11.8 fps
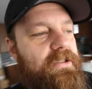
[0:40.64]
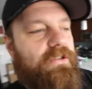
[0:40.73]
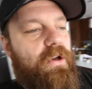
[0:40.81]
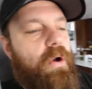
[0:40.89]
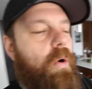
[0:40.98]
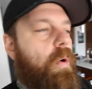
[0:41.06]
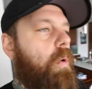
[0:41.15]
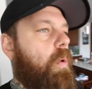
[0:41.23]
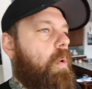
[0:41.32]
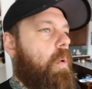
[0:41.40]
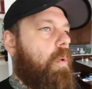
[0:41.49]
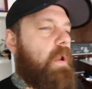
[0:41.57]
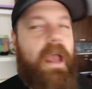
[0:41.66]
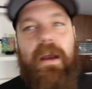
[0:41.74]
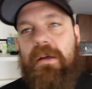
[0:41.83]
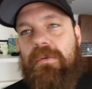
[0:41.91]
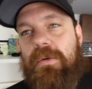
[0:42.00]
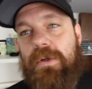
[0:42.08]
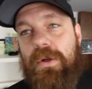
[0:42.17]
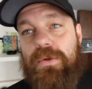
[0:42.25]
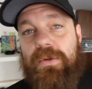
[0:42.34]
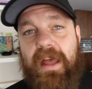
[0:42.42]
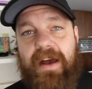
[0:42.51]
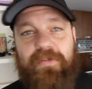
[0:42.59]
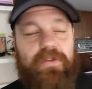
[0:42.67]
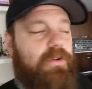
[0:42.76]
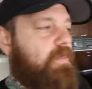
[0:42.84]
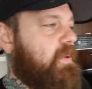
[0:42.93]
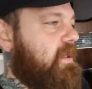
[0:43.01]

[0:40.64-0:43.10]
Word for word: So yeah, we'll go do that for a little